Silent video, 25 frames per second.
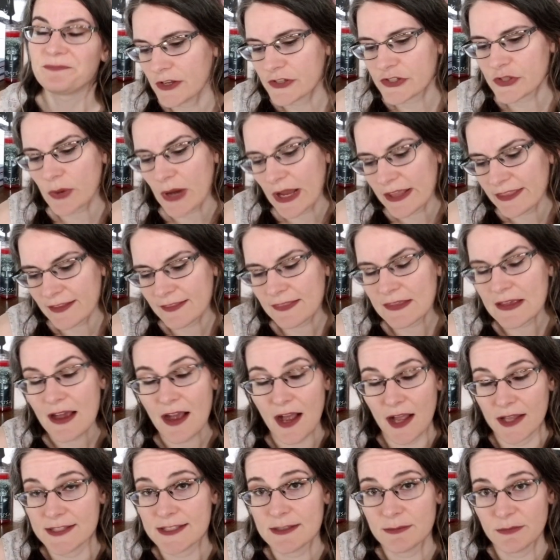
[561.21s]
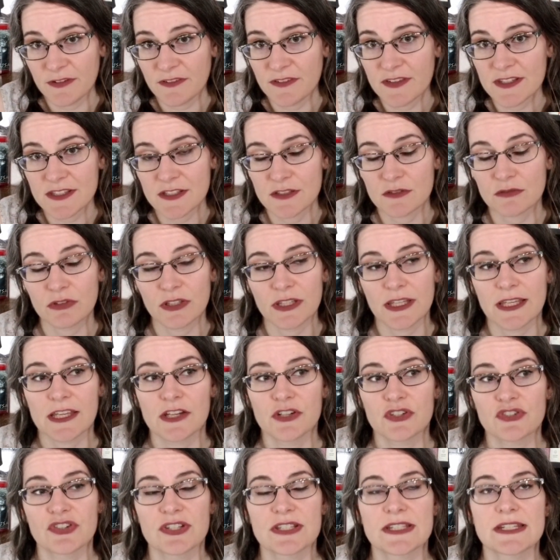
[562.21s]
So I think the concept of this is really
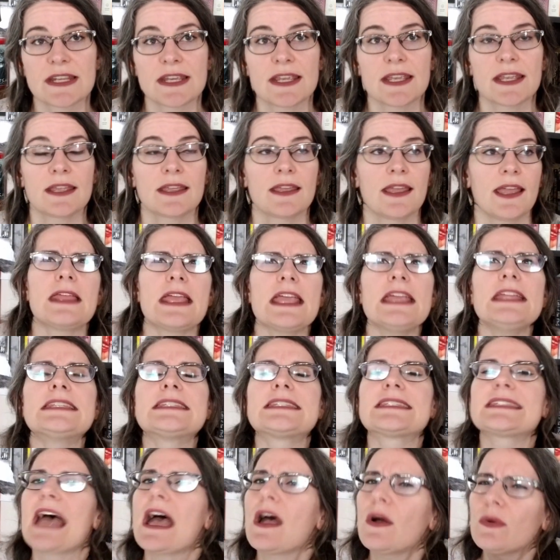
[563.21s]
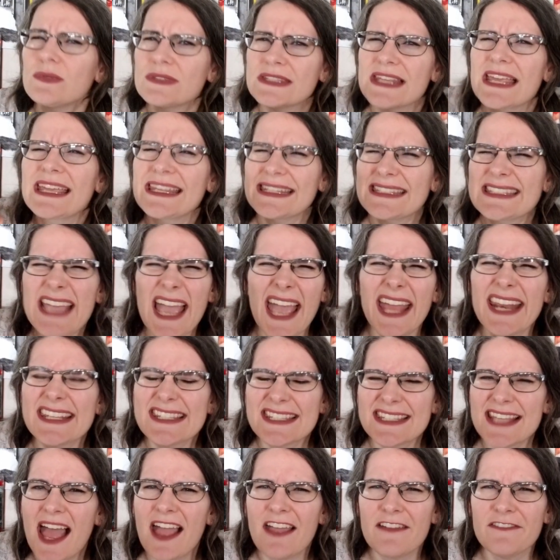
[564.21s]
interesting. It sounds like it's kind of
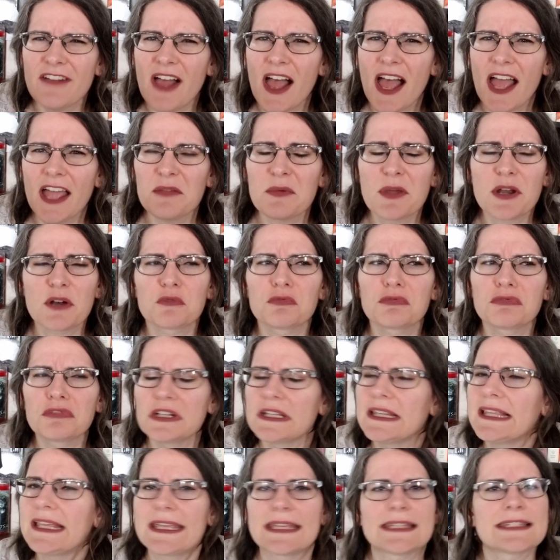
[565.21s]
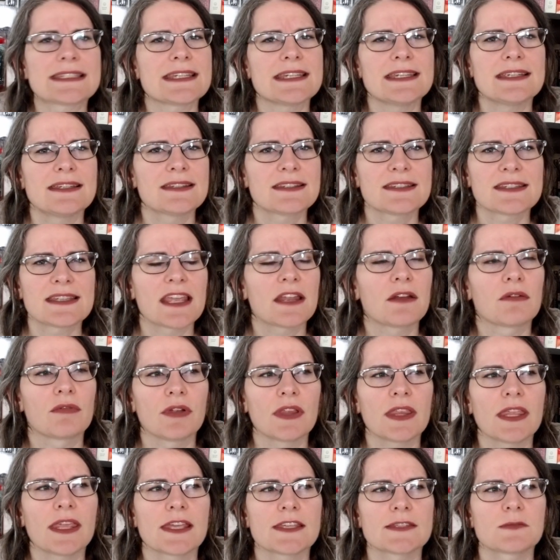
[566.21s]
sci-fi, but it really isn't. It
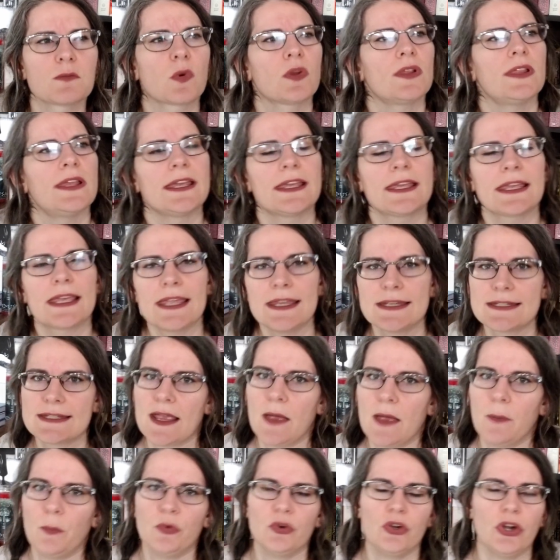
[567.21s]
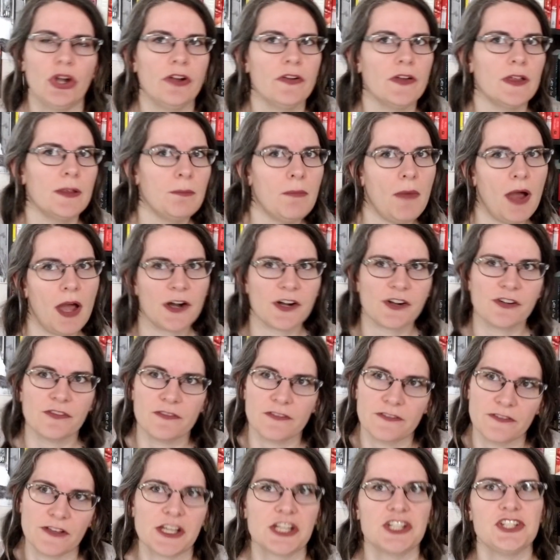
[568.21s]
really is more like contemporary modern
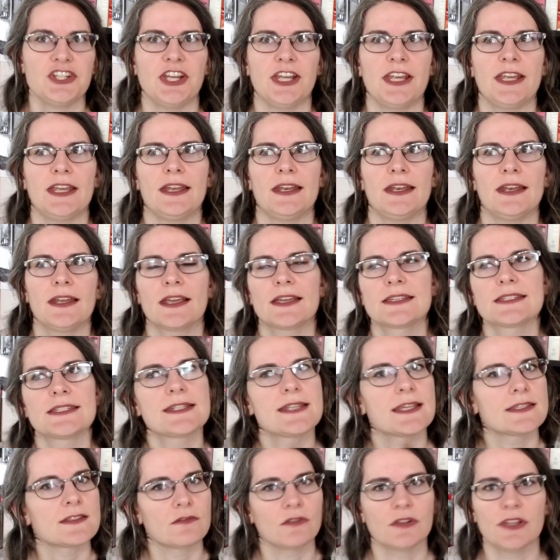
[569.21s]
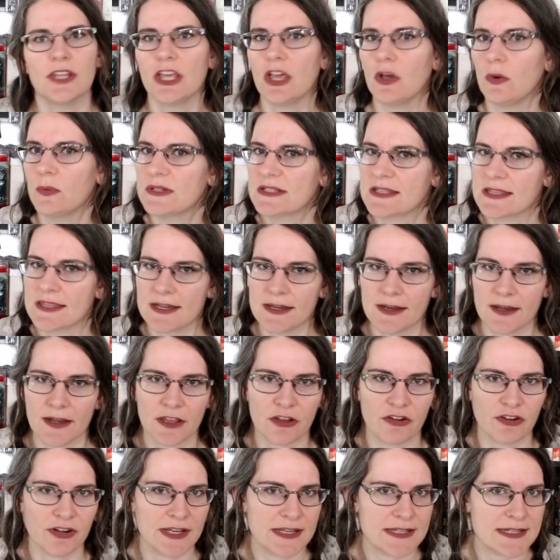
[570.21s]
fiction, because it doesn't really go into the
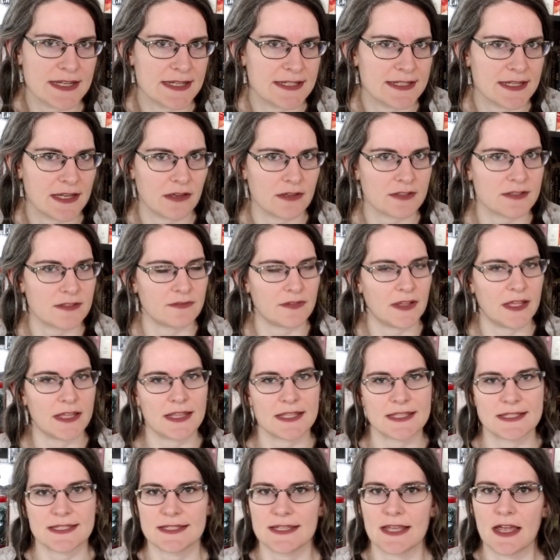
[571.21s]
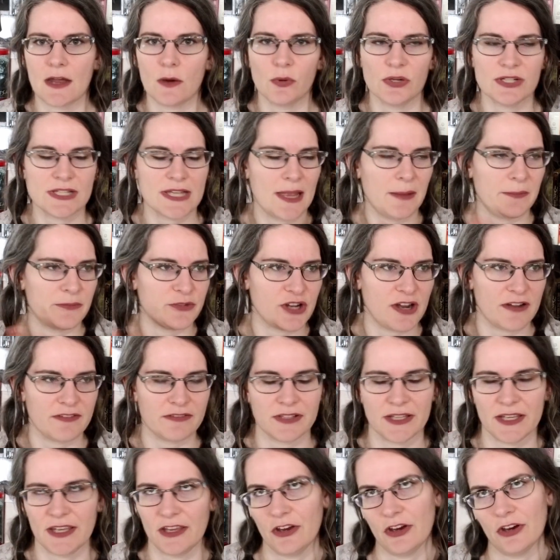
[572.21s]
nitty-gritty details of like, this is how we're time
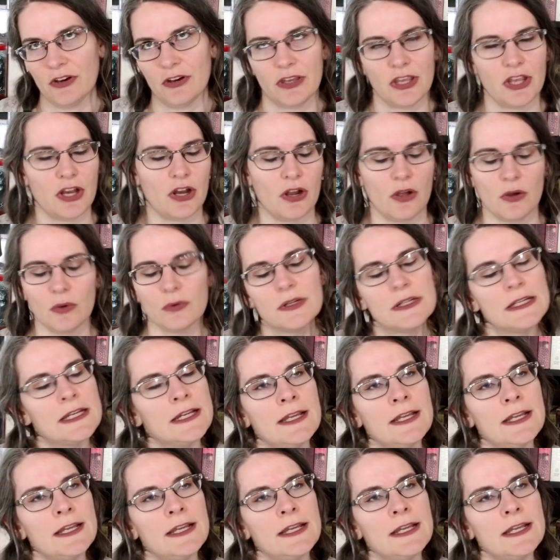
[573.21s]
traveling, or, you know.